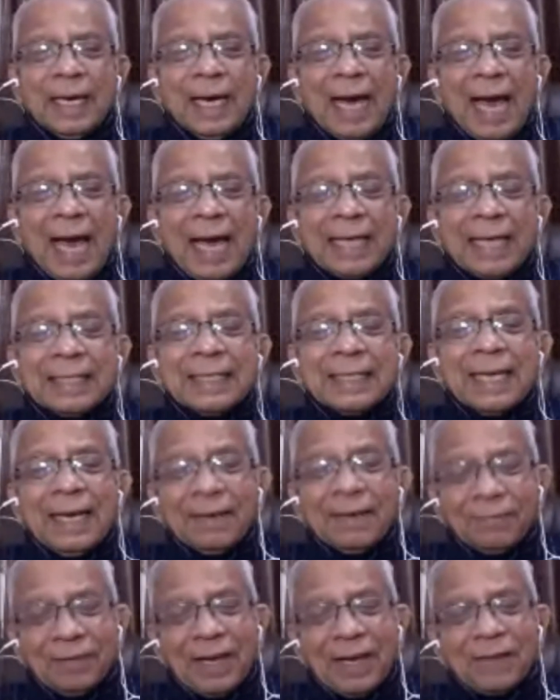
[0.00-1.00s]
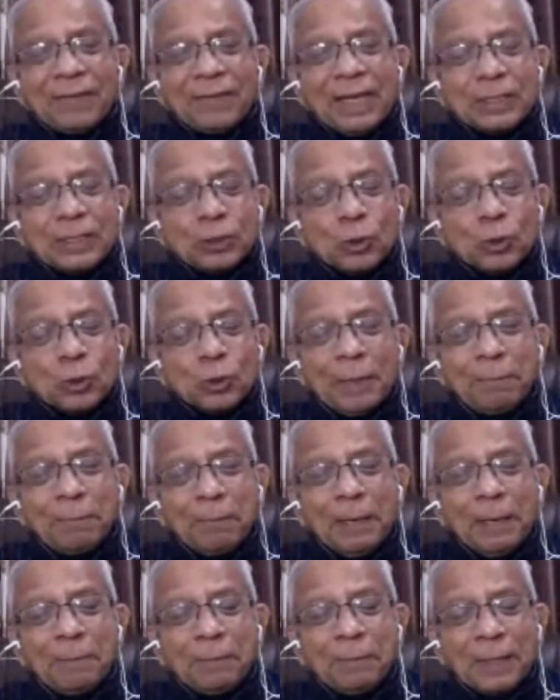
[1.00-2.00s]
And we have had so
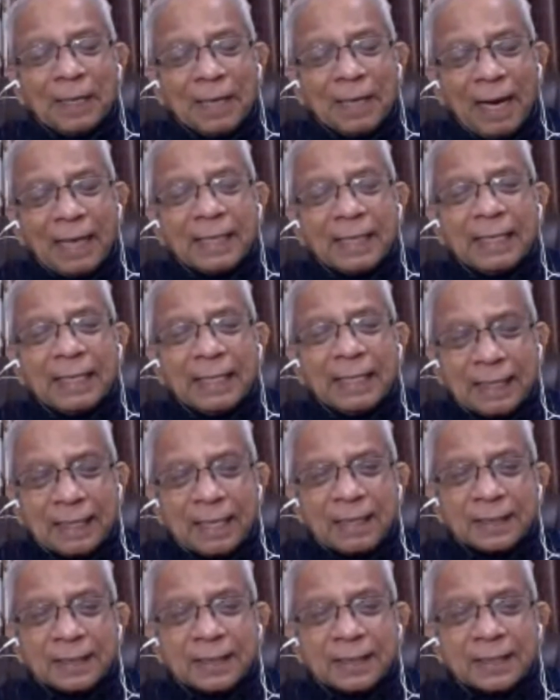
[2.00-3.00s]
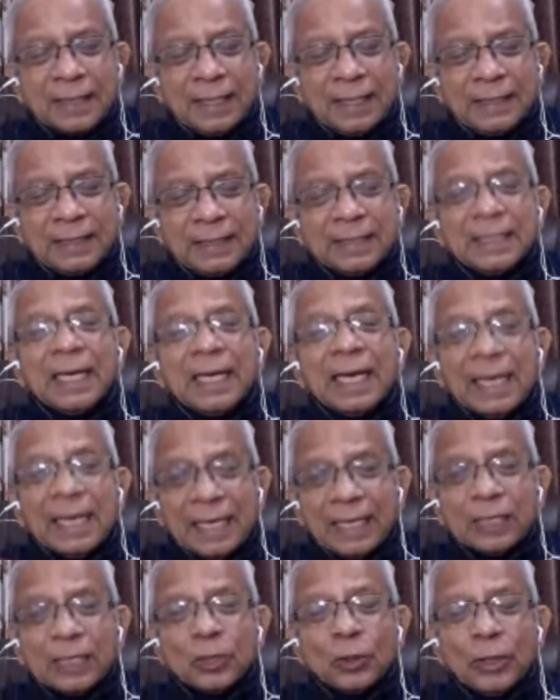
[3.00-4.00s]
many people lying incarcerated,
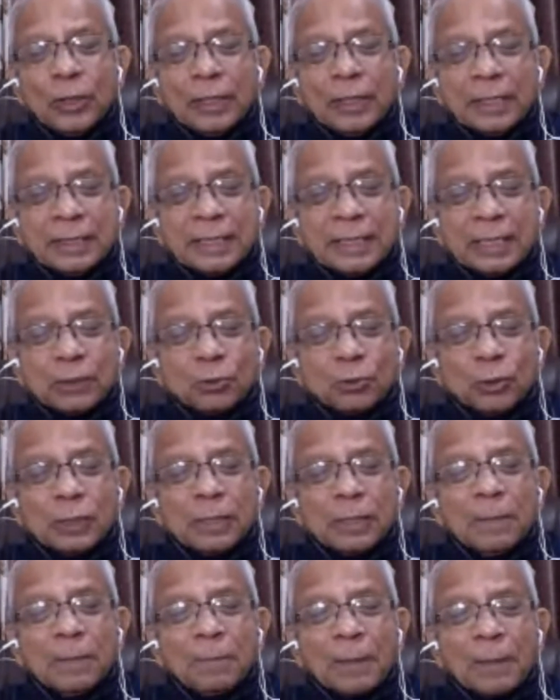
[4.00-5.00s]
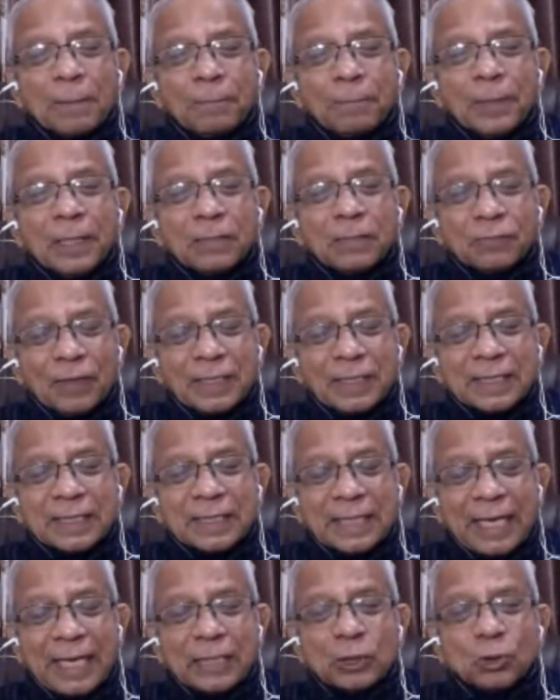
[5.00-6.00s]
including the Jesuit priest, Father
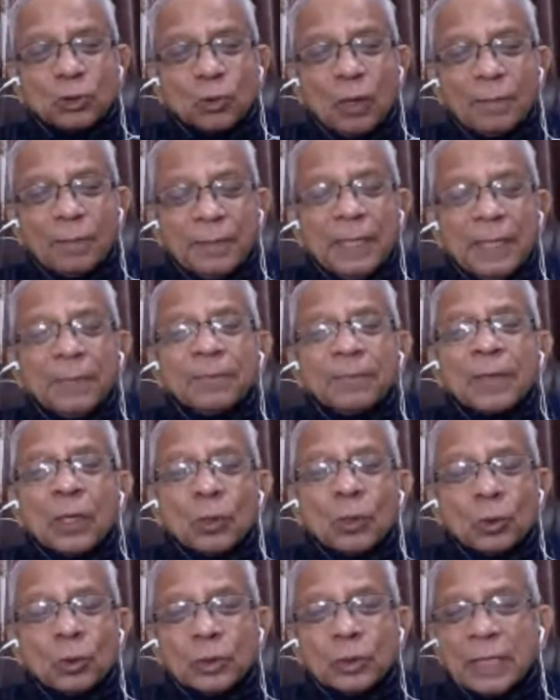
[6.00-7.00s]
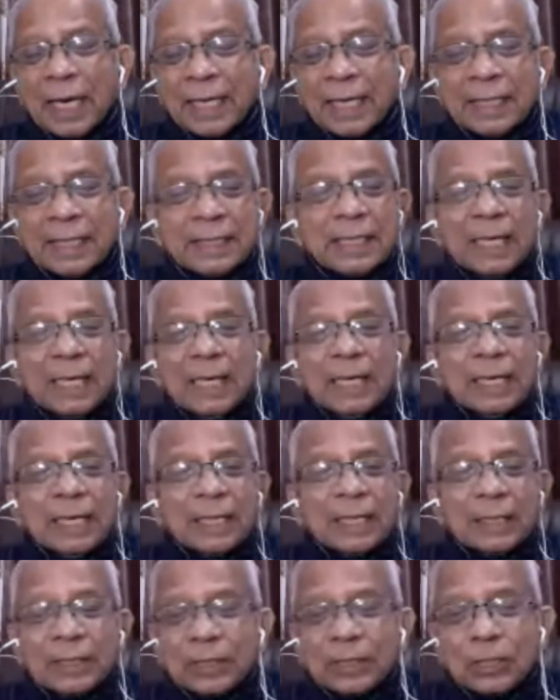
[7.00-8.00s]
Stan Swami, who died,
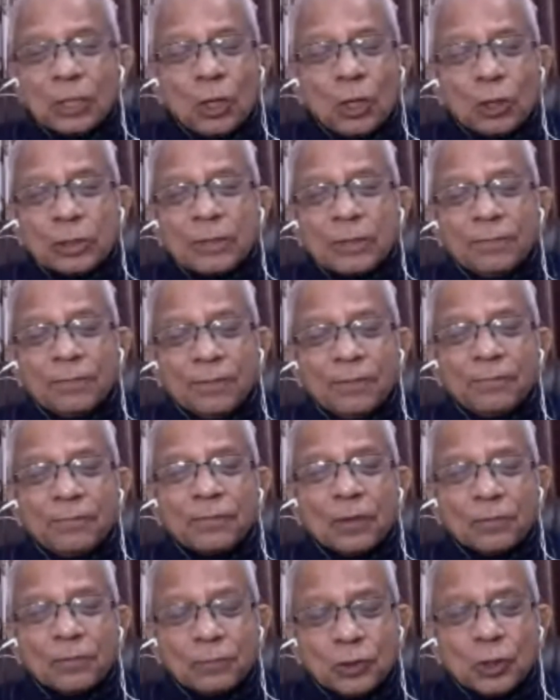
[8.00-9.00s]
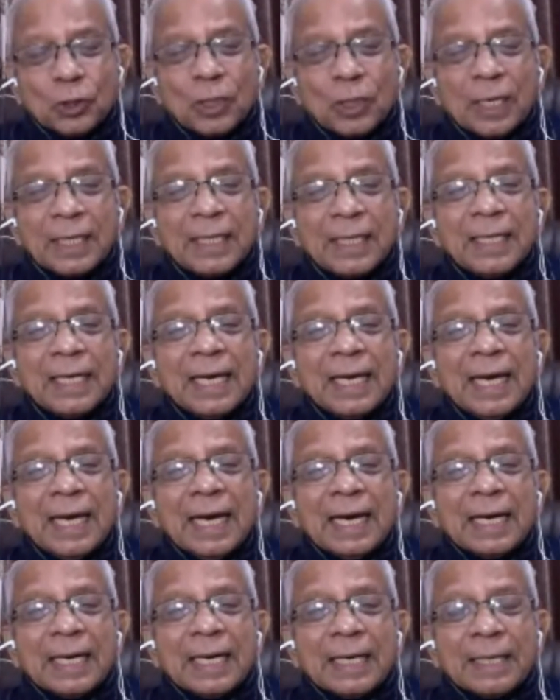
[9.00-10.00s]
you know, on the fifth of July
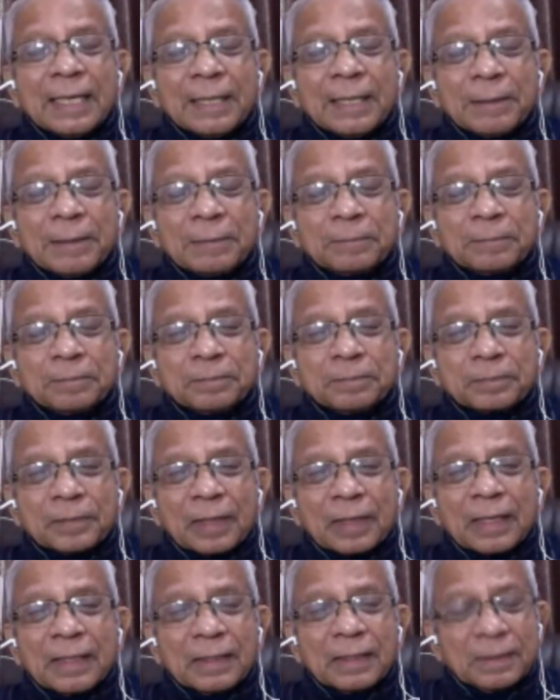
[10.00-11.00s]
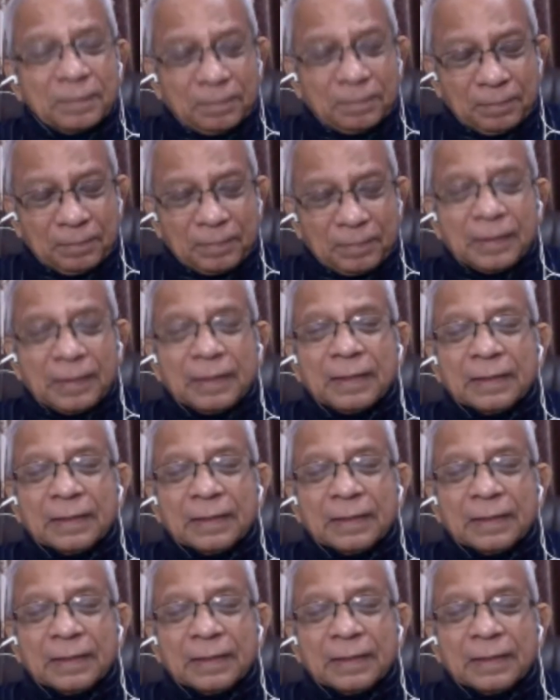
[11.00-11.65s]
um, uh,